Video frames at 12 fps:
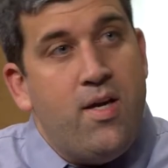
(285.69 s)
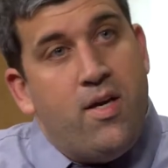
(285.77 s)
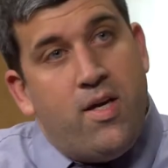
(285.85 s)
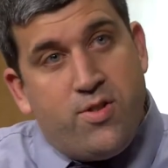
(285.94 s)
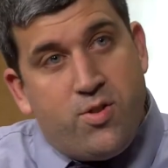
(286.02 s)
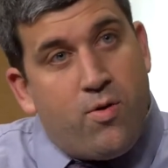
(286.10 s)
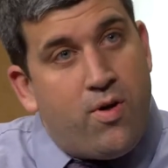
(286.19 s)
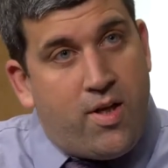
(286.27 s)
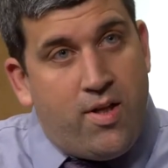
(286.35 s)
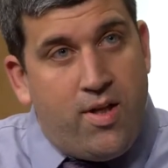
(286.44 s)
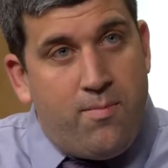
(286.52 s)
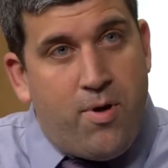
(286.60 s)

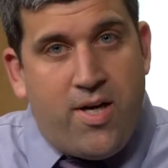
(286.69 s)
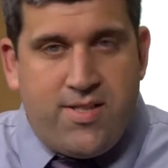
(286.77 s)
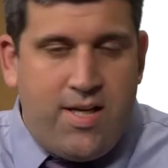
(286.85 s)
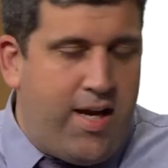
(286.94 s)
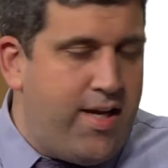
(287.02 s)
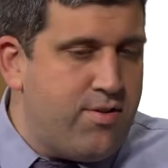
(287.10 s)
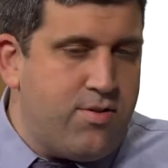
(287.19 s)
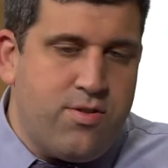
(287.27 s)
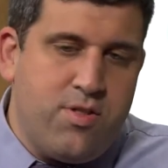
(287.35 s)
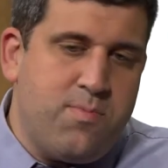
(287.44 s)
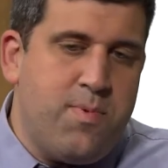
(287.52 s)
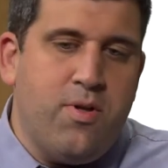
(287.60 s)
Historically, prostate cancer has
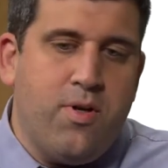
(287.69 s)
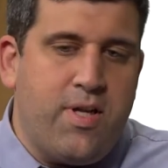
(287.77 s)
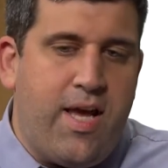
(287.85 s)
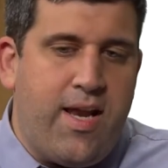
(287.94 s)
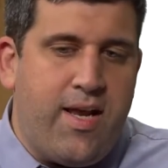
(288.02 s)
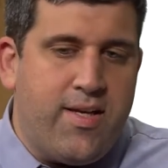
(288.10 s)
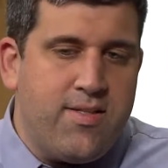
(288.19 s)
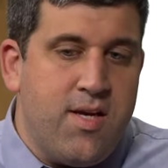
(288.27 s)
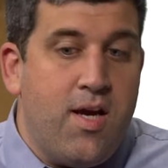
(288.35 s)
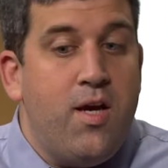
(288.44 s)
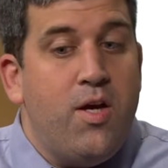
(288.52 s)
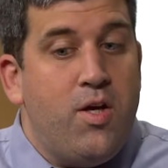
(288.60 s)
just been looked at as
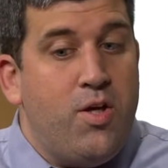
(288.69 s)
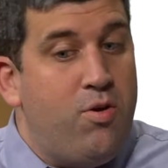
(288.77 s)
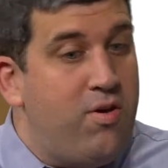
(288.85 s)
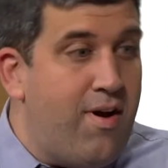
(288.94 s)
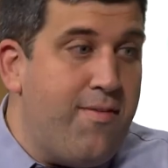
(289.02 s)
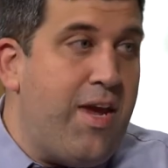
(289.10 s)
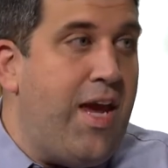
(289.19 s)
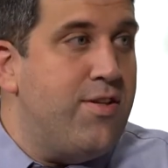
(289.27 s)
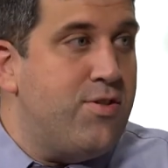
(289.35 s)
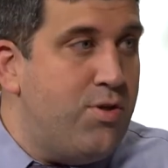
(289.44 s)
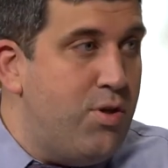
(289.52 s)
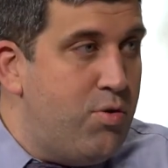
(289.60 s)
you either have
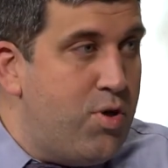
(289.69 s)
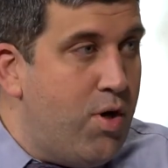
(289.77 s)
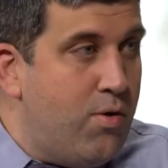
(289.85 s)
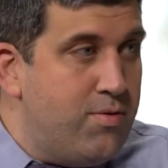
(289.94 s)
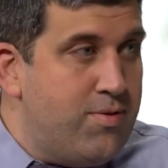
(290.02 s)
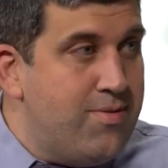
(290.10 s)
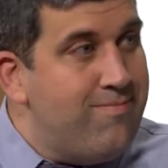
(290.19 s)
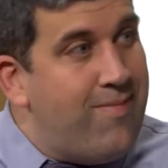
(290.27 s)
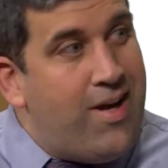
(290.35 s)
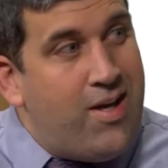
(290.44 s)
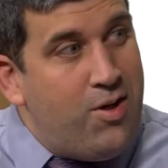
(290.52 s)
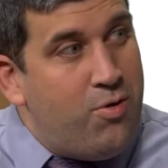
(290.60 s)
cancer or you don't,
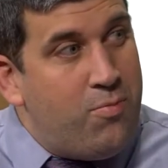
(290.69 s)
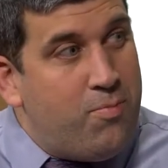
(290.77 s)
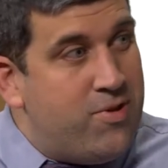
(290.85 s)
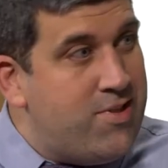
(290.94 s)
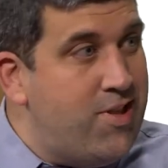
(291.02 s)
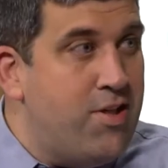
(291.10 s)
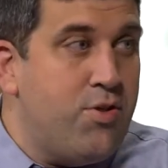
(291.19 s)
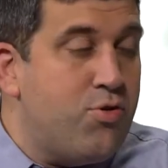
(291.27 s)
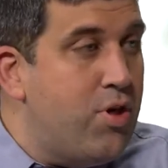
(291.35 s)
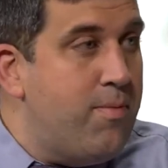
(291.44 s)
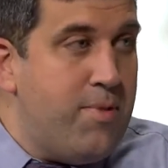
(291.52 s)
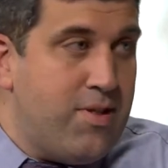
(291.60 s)
and you'd proceed to
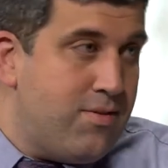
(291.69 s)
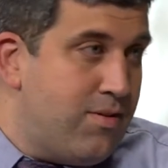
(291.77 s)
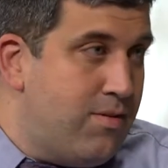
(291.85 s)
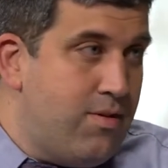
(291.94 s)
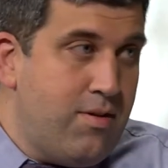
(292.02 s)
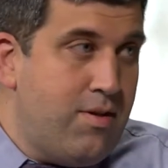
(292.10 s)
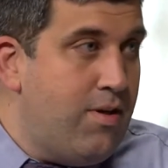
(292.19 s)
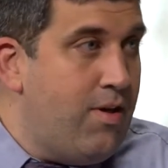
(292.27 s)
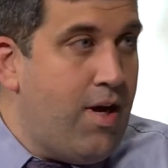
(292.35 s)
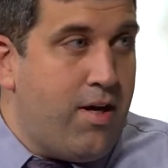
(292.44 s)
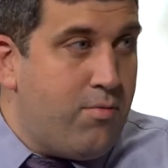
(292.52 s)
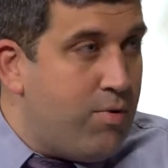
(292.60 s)
treatment
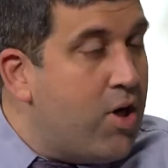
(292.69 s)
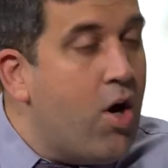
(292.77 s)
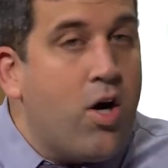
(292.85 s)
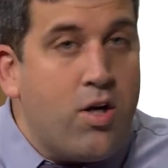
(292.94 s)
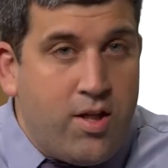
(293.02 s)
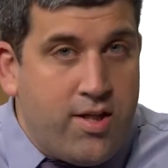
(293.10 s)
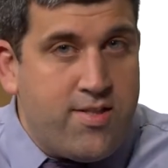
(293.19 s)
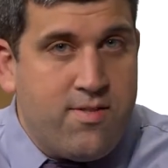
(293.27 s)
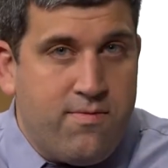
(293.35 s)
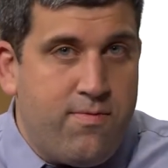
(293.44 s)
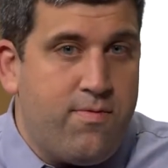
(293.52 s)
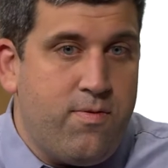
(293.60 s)
kind of regardless
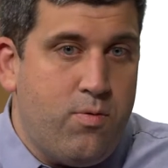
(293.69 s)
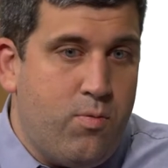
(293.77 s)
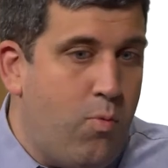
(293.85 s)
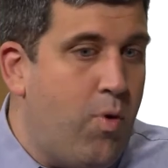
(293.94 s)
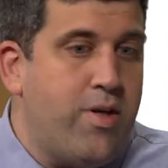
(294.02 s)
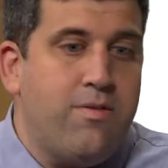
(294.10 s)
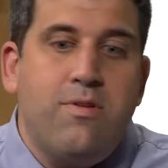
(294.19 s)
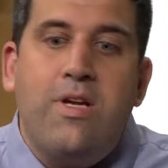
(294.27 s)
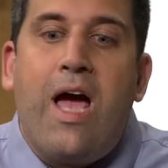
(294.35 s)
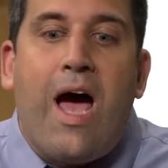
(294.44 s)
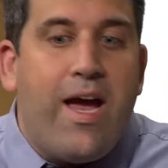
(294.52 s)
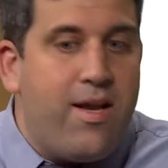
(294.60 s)
of what
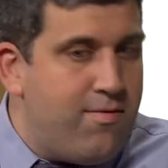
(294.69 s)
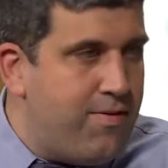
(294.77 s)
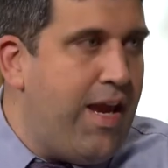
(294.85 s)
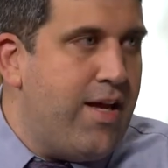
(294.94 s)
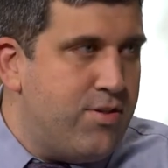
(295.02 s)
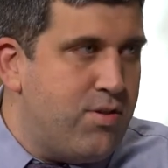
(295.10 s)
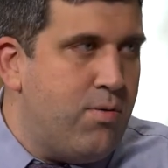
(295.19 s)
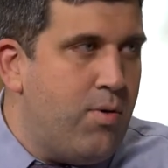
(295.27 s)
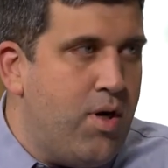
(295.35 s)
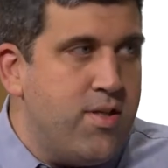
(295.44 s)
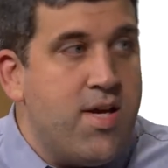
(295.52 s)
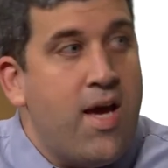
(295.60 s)
kind of cancer it
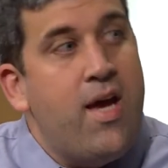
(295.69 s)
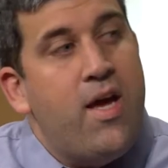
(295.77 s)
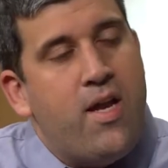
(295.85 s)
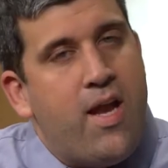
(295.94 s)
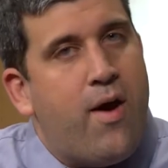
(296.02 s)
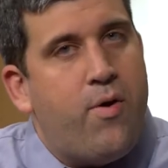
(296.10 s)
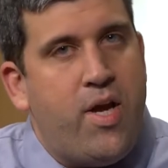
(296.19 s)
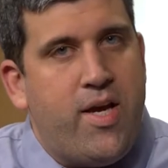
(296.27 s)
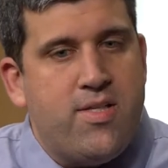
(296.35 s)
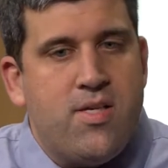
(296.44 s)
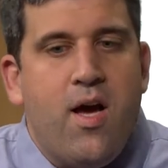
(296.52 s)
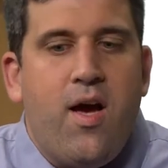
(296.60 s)
was.
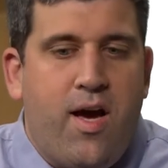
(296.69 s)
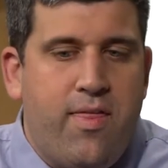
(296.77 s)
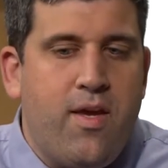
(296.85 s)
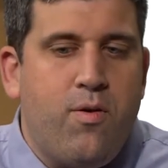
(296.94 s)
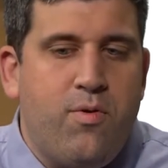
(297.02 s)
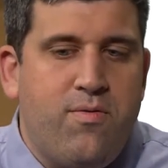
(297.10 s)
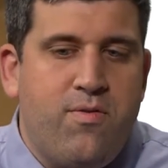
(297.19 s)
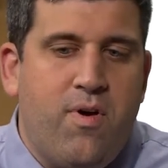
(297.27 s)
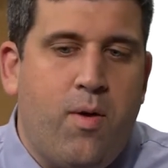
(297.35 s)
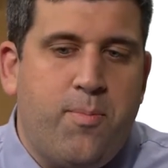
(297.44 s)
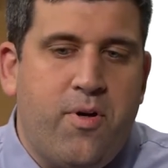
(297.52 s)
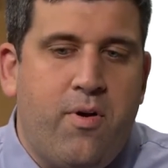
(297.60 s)
Nowadays, I think we've
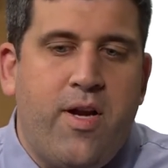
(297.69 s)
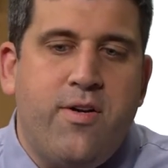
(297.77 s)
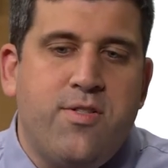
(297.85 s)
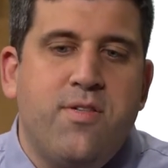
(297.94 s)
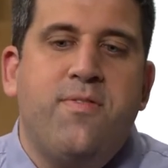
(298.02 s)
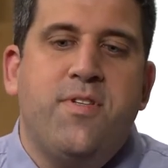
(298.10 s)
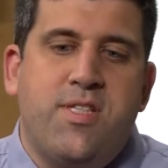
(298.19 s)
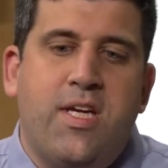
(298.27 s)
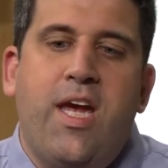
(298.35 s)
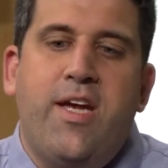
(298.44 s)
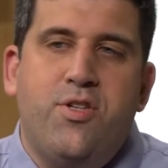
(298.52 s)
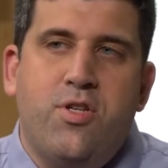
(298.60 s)
developed a greater
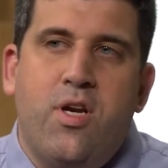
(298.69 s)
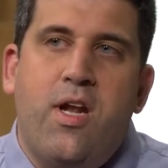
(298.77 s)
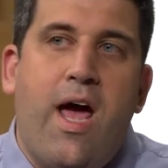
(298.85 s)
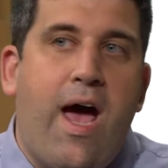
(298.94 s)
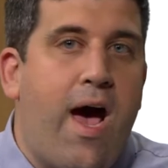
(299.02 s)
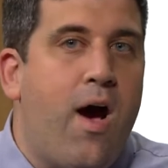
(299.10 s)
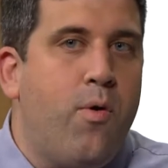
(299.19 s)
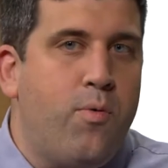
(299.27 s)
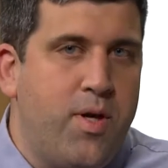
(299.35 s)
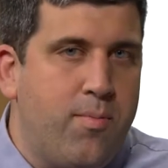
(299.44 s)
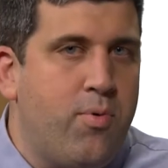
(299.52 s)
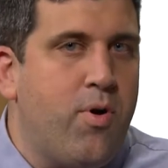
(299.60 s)
sophistication in how
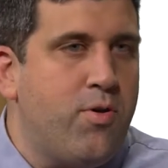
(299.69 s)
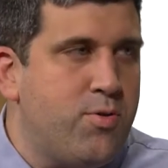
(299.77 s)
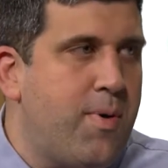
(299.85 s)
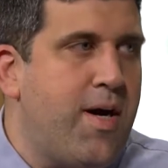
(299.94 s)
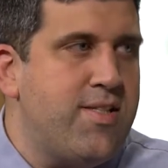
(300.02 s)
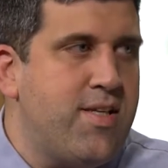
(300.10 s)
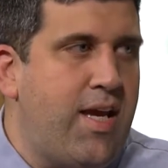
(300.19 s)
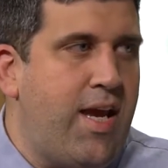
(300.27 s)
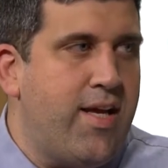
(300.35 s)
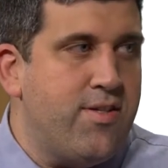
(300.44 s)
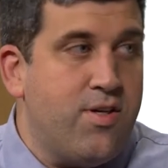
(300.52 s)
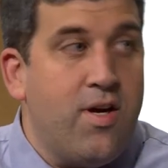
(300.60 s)
we approach prostate
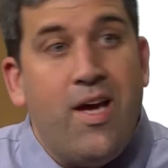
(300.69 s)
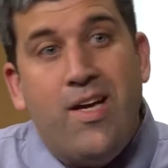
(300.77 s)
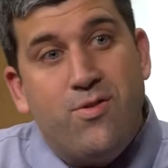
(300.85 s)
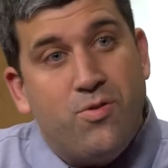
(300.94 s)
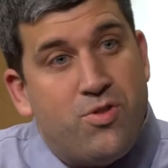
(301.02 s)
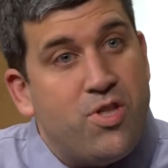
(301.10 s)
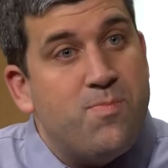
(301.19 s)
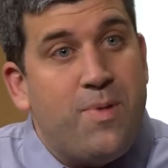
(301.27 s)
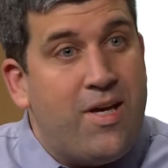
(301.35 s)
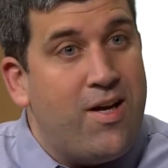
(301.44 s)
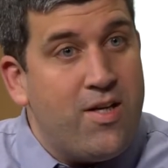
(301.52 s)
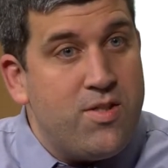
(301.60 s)
cancer. So just
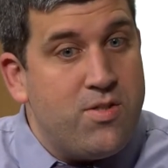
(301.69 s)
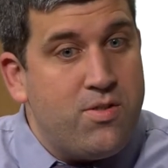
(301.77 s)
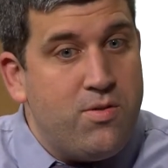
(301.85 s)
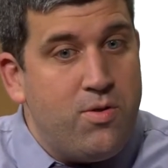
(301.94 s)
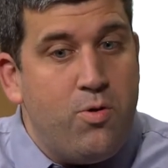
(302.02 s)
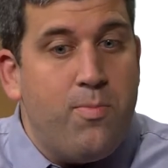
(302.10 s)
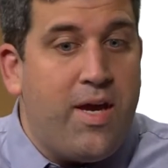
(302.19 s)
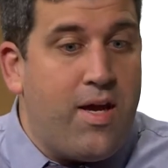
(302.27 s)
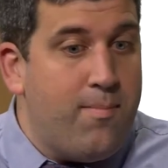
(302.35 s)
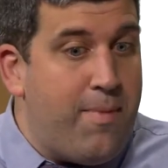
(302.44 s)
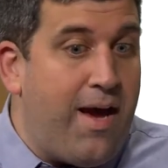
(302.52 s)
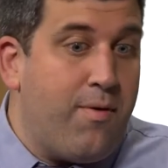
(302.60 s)
because you may
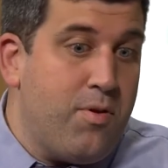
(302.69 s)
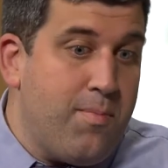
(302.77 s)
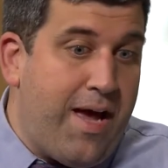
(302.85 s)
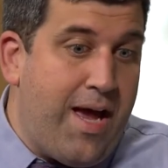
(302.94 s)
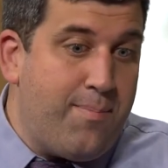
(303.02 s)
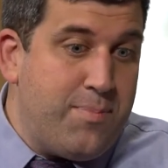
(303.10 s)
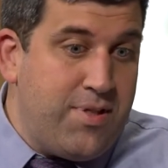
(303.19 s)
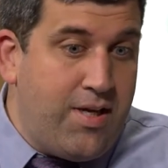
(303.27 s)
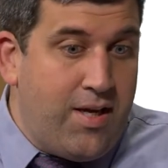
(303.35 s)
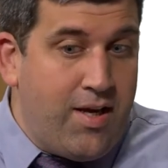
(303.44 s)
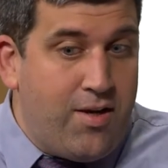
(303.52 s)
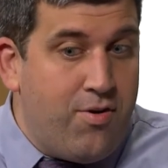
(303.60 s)
come back with a
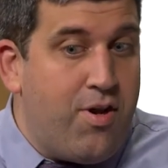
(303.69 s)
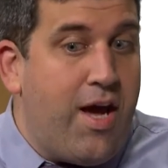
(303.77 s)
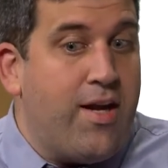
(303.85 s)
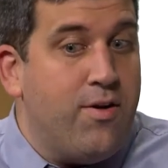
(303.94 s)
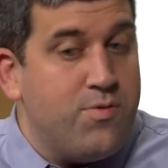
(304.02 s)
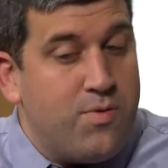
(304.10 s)
biopsy and you're diagnosed